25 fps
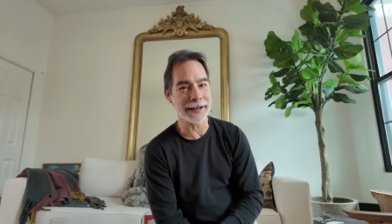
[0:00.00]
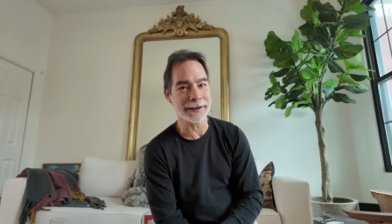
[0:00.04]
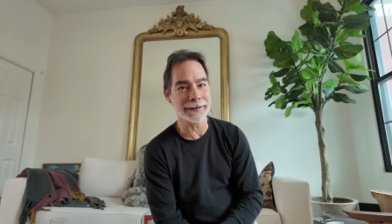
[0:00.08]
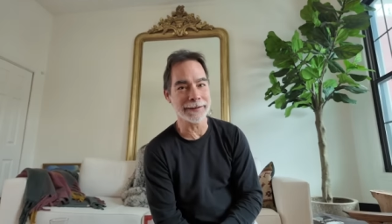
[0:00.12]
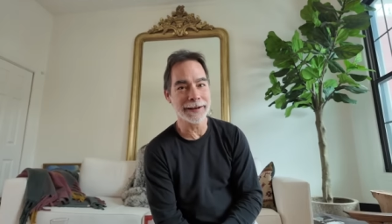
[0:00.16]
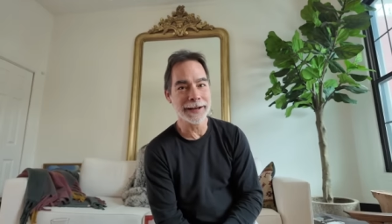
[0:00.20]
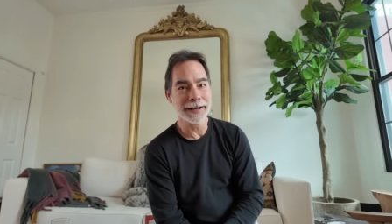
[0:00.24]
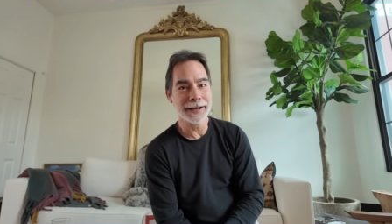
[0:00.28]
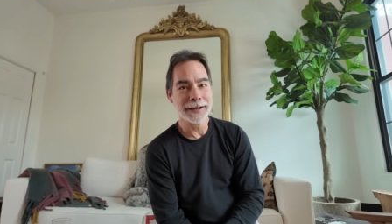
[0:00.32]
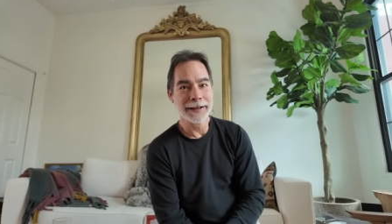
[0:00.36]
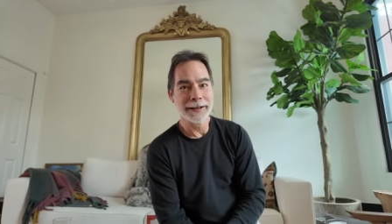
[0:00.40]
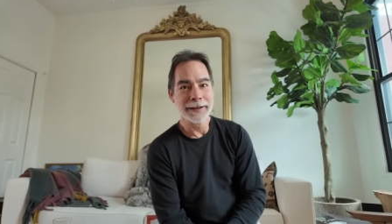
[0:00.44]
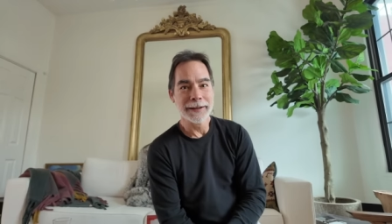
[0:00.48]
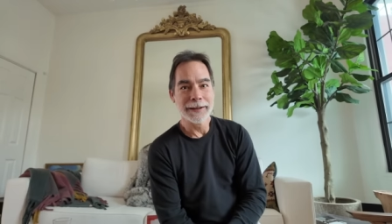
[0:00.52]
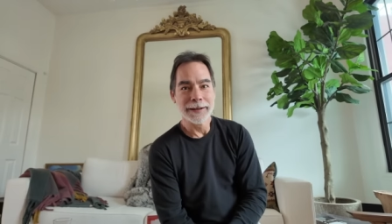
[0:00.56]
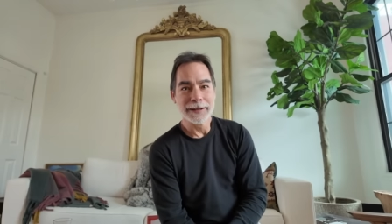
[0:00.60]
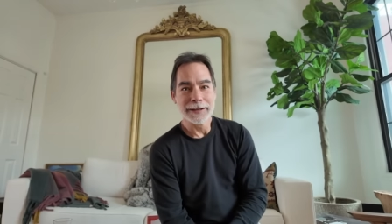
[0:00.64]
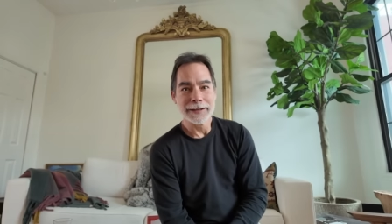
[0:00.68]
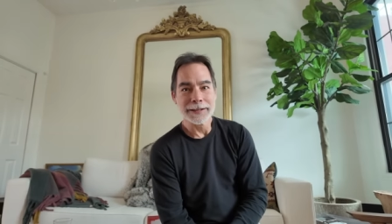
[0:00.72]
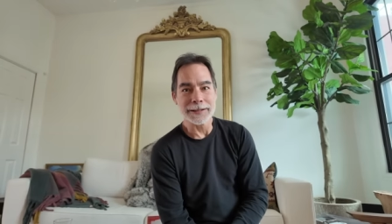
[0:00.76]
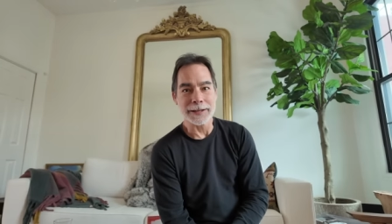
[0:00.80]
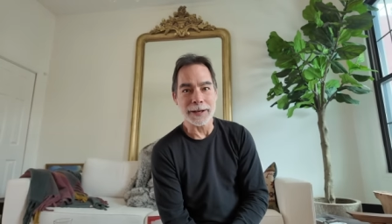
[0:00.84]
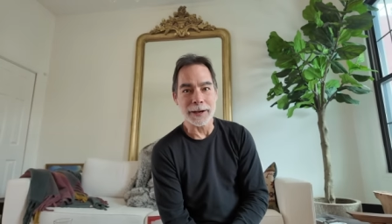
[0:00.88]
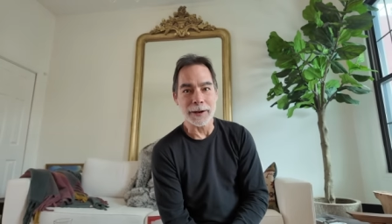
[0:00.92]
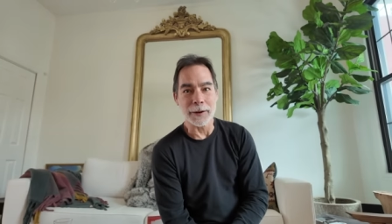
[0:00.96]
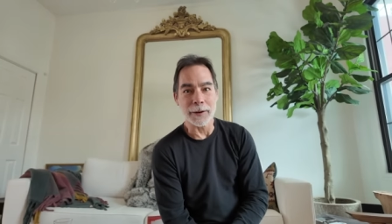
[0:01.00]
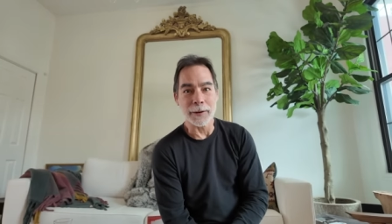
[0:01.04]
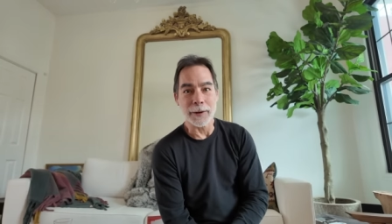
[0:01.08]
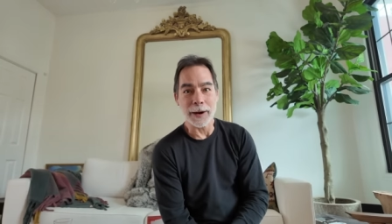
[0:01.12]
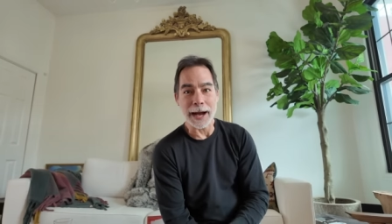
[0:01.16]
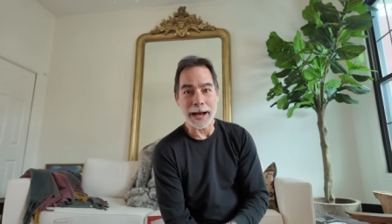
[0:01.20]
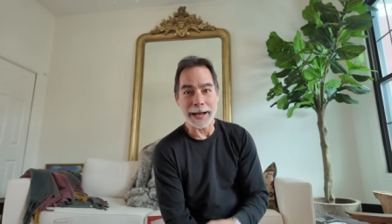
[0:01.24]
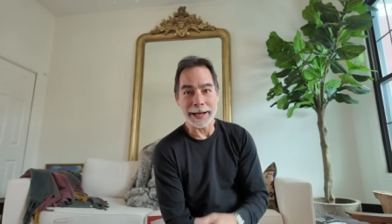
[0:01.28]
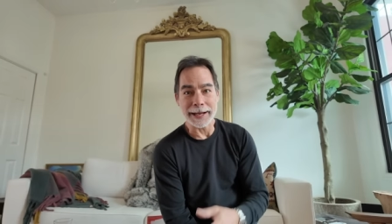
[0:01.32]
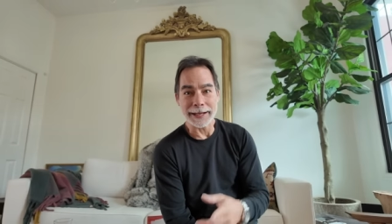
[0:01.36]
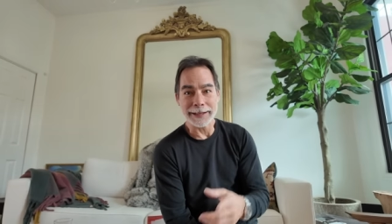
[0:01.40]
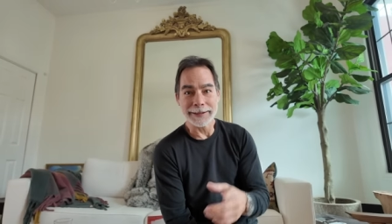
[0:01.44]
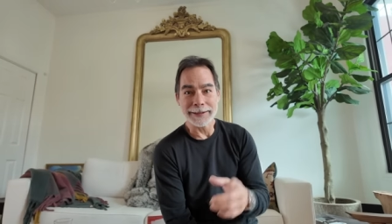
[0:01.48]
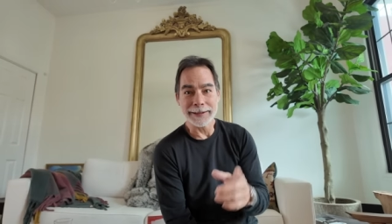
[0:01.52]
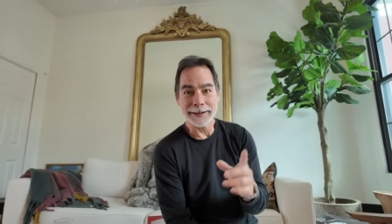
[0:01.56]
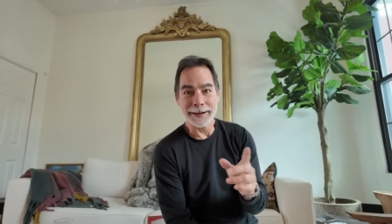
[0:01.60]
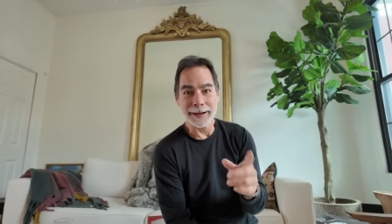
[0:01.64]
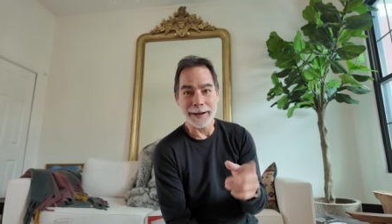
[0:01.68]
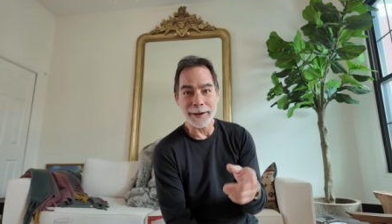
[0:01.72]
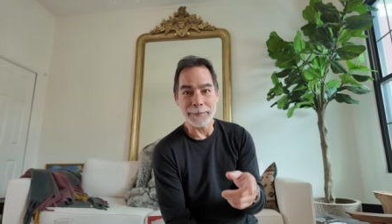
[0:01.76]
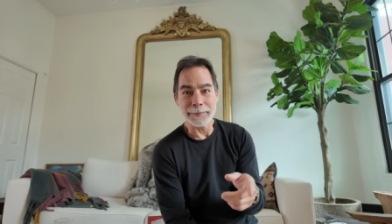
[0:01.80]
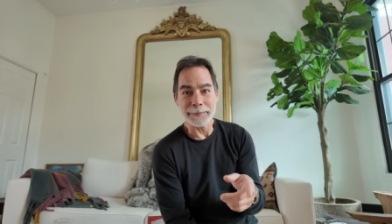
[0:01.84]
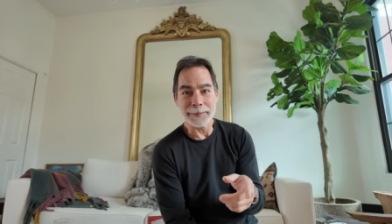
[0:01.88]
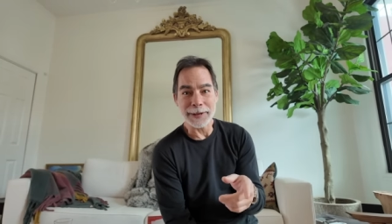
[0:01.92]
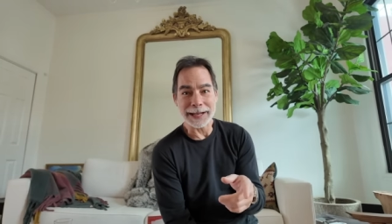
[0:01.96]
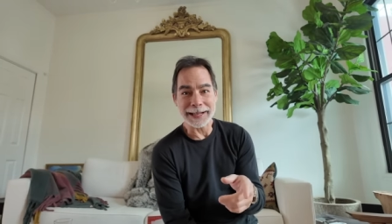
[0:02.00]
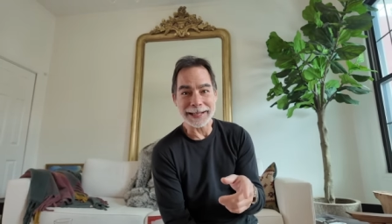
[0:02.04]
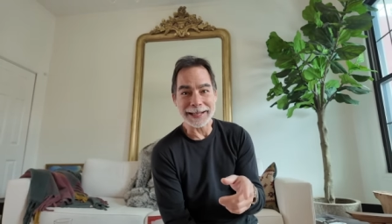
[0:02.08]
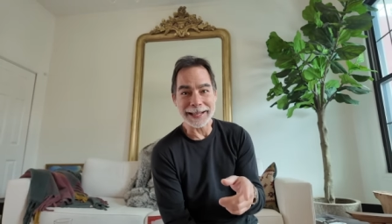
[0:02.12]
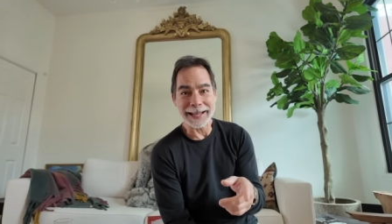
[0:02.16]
Who? So I ended up